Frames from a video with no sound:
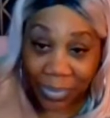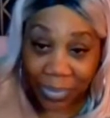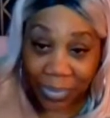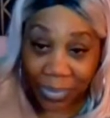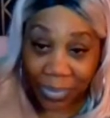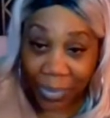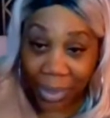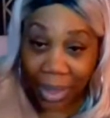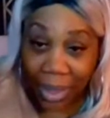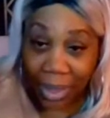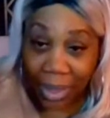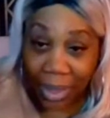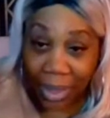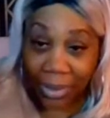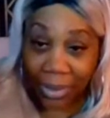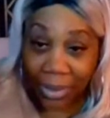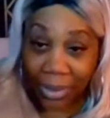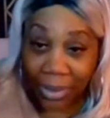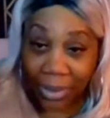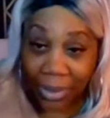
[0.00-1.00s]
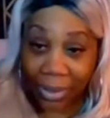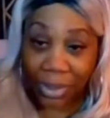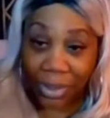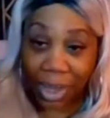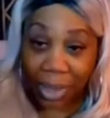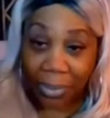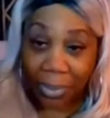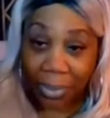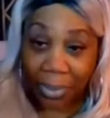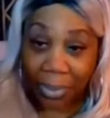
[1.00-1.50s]
Hello, host. How
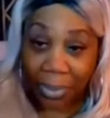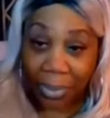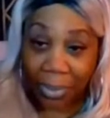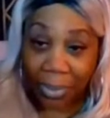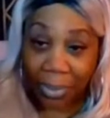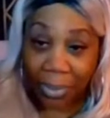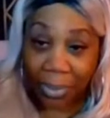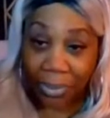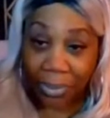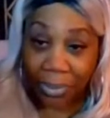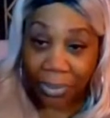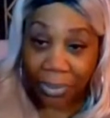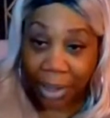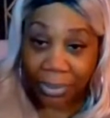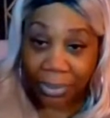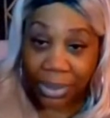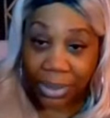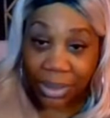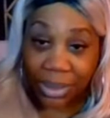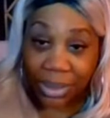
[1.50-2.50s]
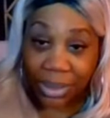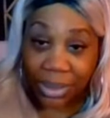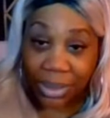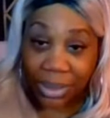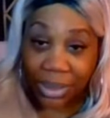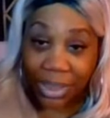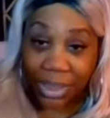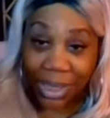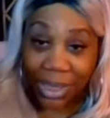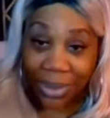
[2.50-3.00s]
are you? I come to see
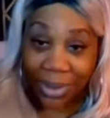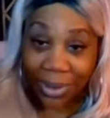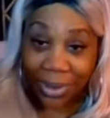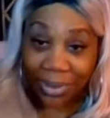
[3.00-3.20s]
you.